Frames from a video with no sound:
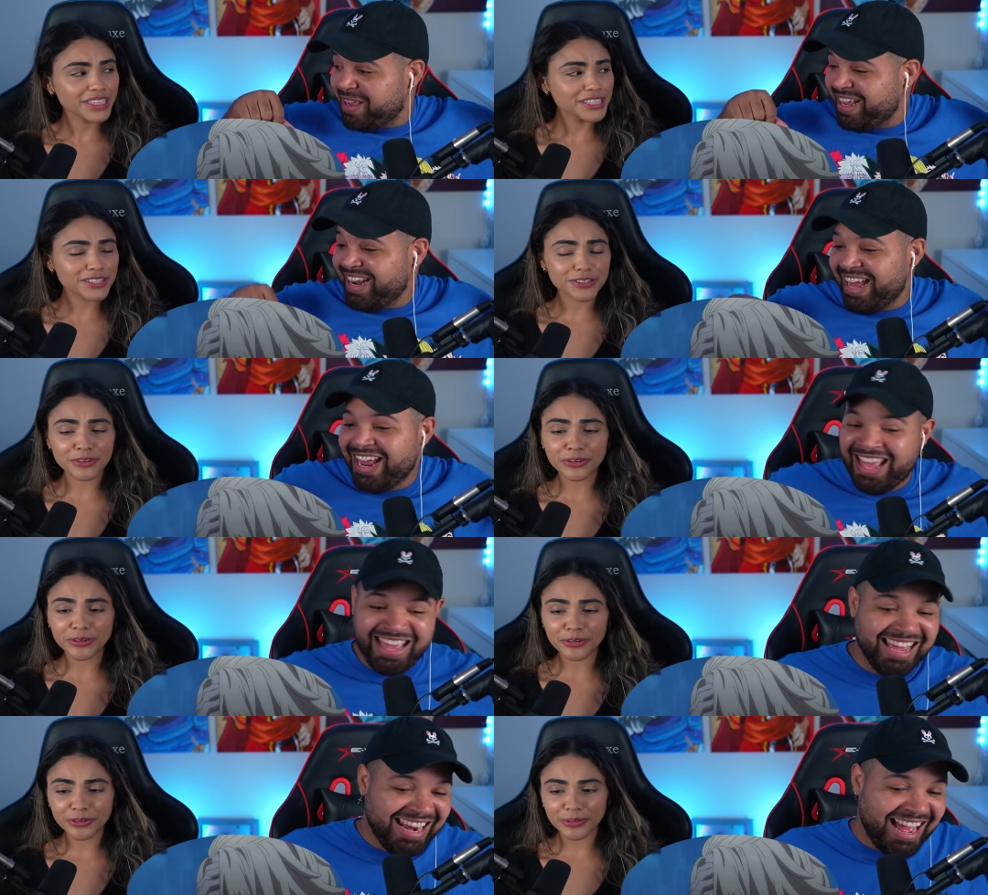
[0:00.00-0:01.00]
Speaker 1: man. Me like,
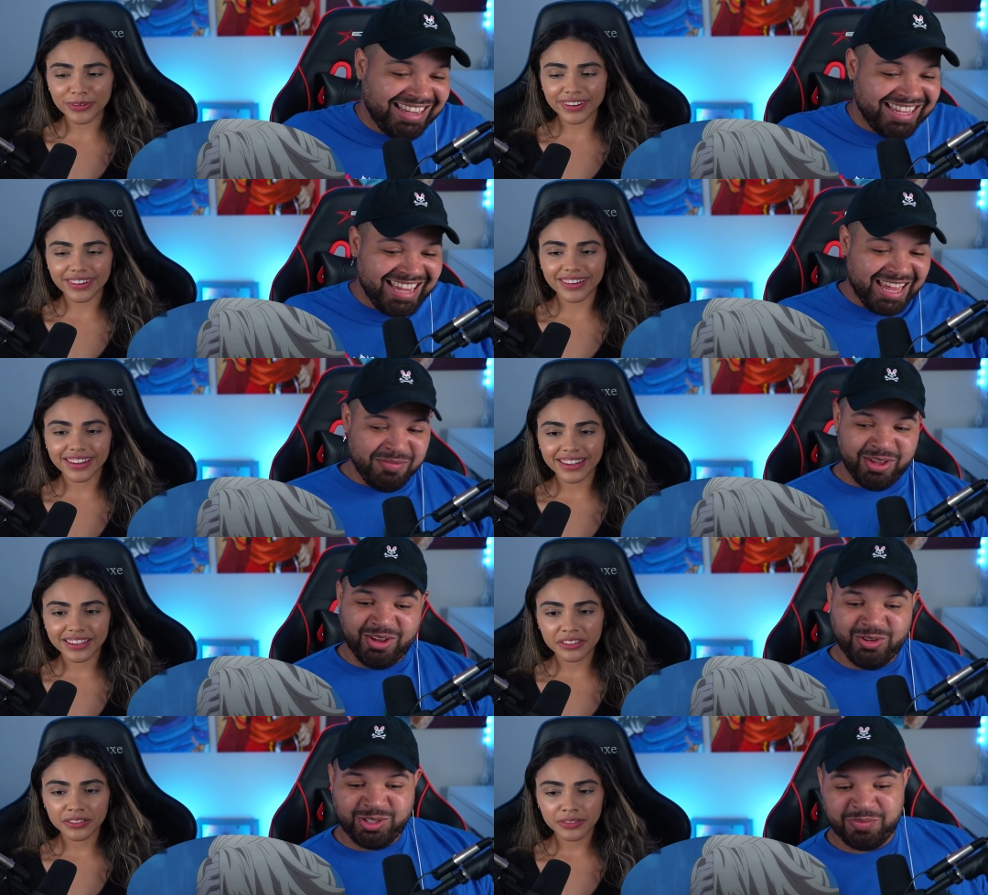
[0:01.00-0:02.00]
that thing gave
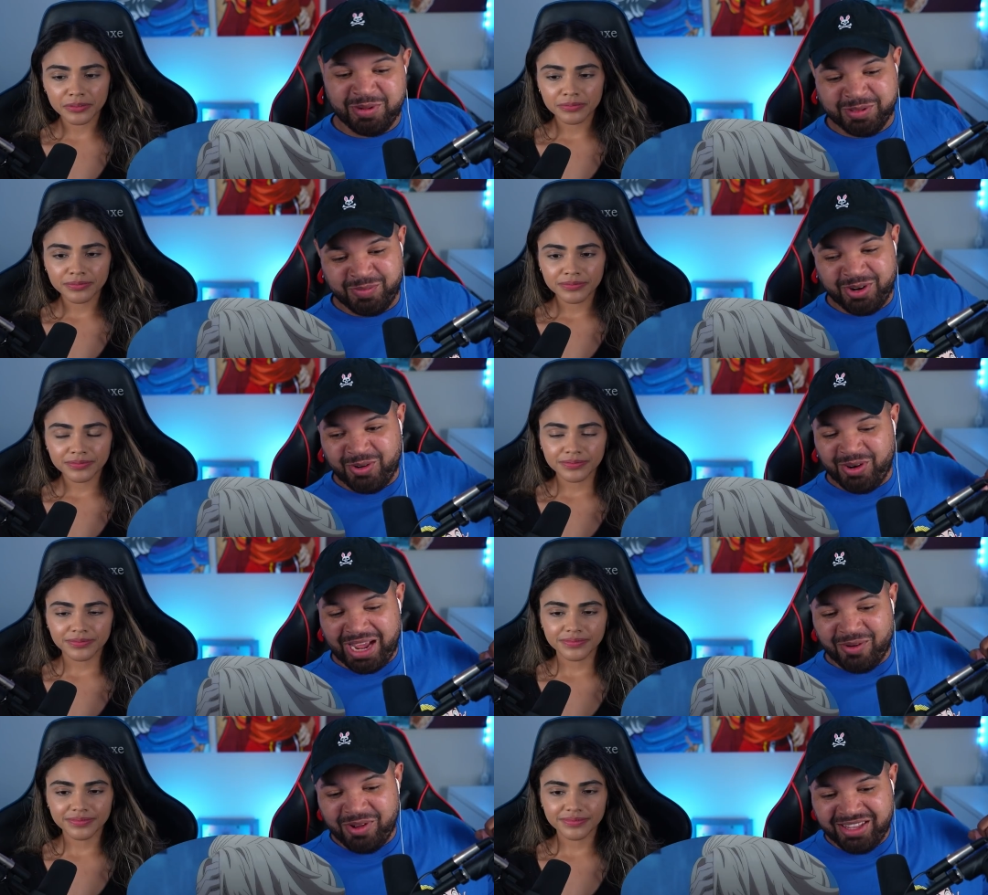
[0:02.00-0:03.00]
me goosebumps, bro.
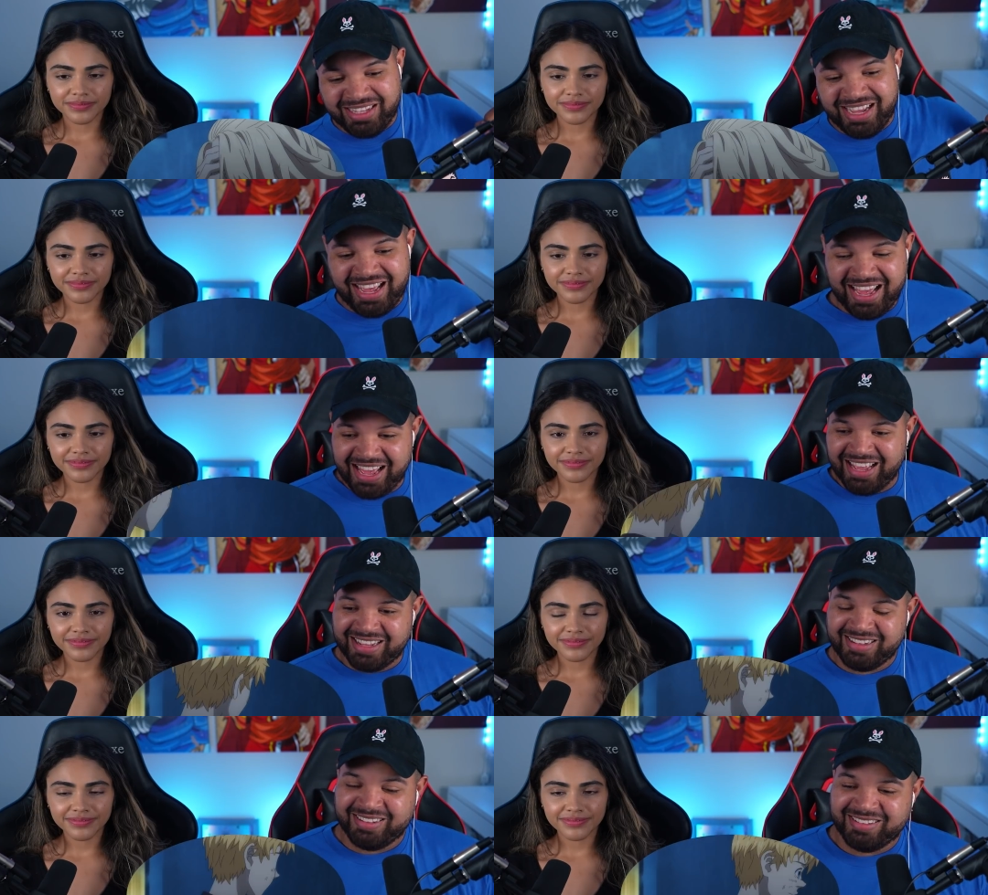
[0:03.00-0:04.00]
Like, what the heck?